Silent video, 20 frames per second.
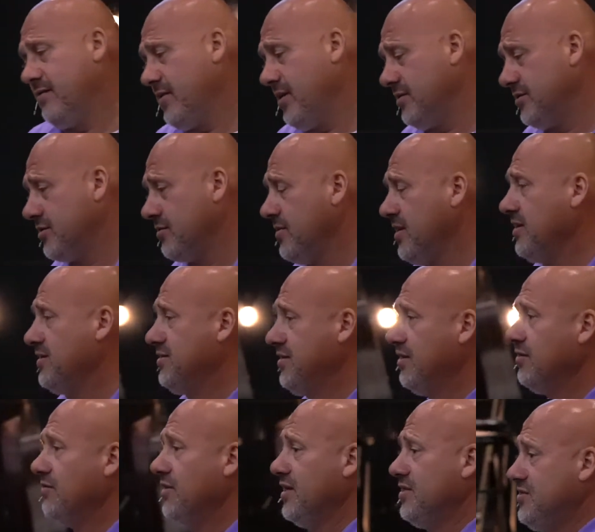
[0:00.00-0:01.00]
around Sharetta. She's
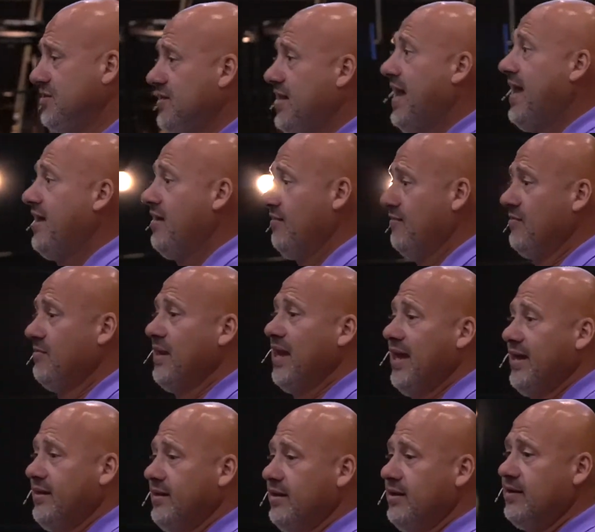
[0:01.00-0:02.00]
going to get you down from
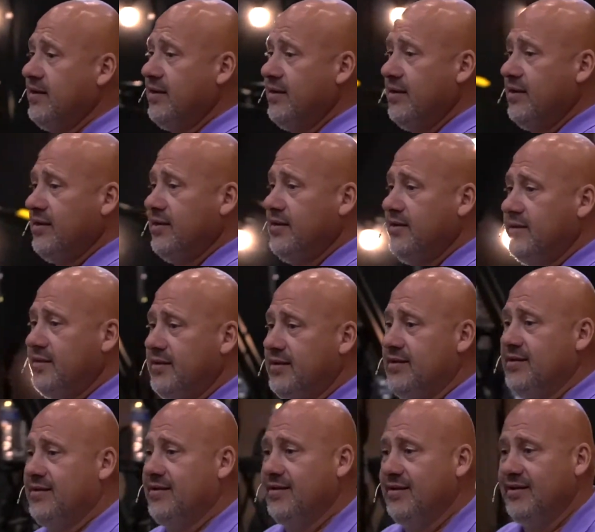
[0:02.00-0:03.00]
lightning.
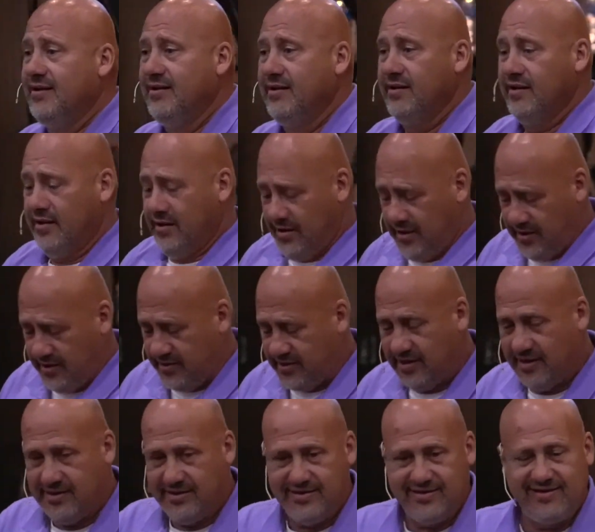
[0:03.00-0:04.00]
I'll
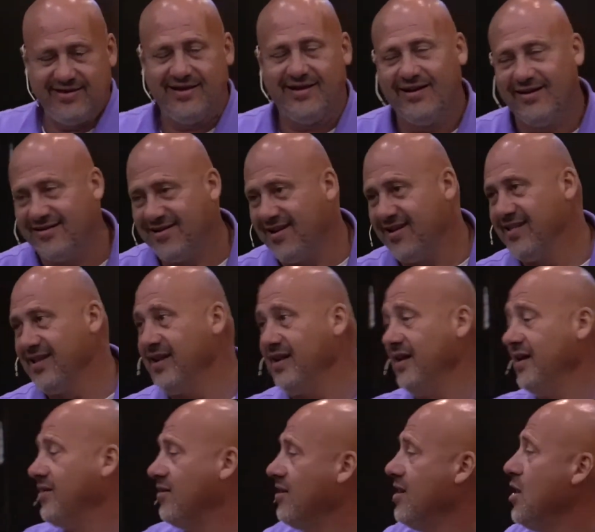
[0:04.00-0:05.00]
tell you that
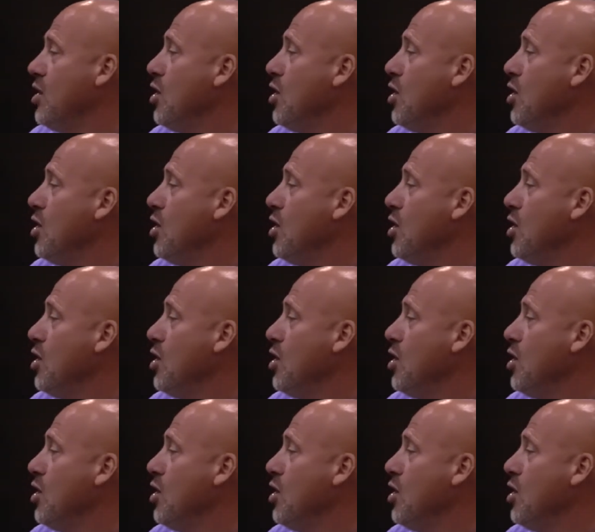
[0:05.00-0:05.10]
later.